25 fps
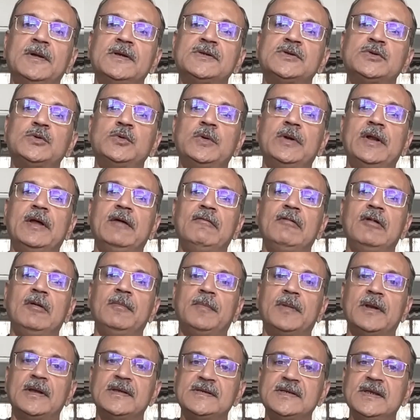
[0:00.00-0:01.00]
us to
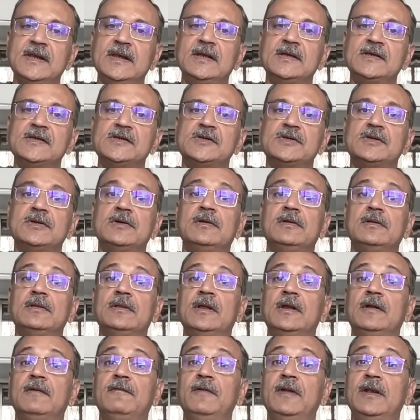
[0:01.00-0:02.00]
develop resilience
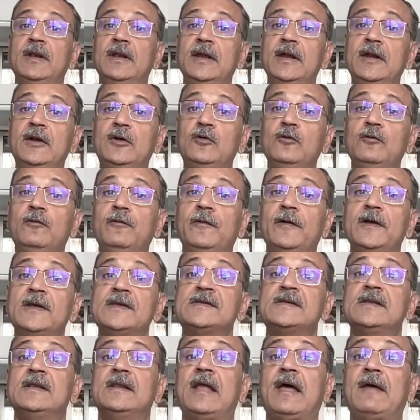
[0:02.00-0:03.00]
that we need to
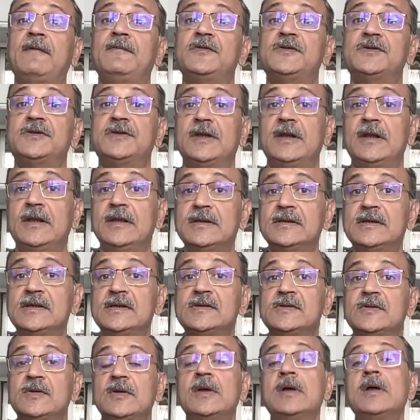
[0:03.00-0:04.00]
face life's
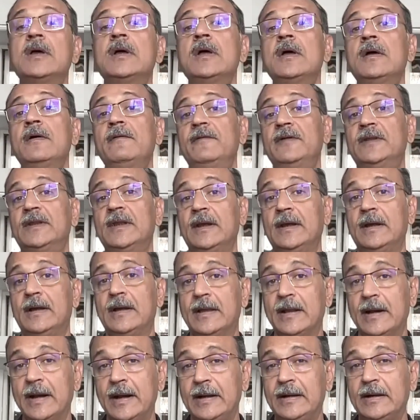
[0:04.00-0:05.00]
challenges with a
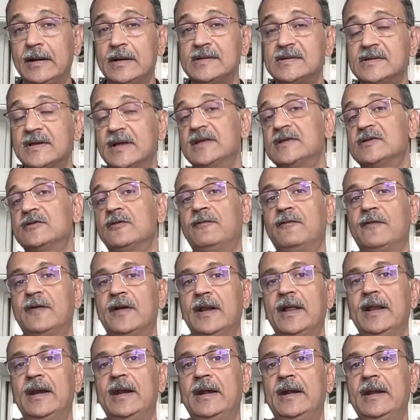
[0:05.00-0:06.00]
greater sense of
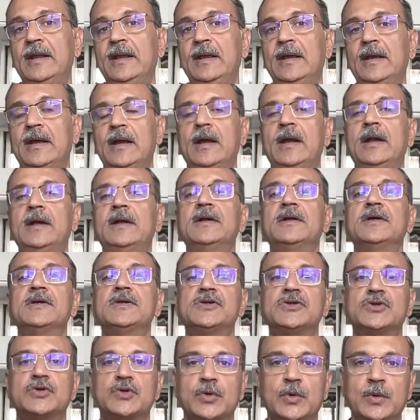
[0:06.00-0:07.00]
clarity and
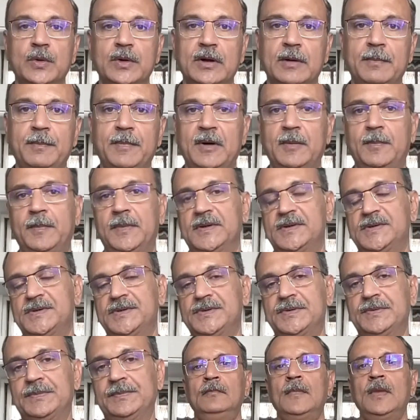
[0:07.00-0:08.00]
stronger
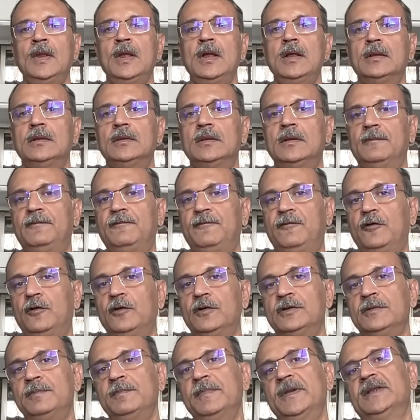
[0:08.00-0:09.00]
purpose. The
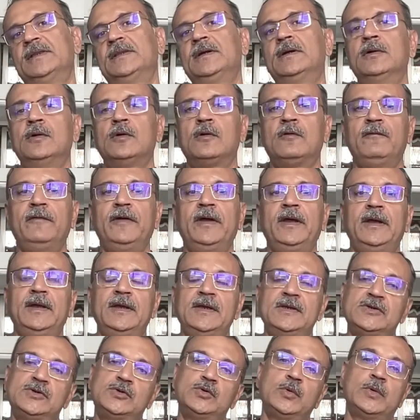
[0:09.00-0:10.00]
fourth method or way
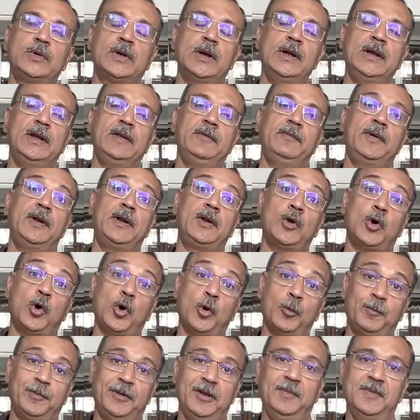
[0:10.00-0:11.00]
is to cultivate
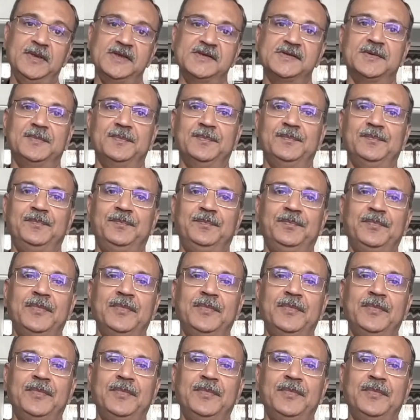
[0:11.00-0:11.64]
optimism.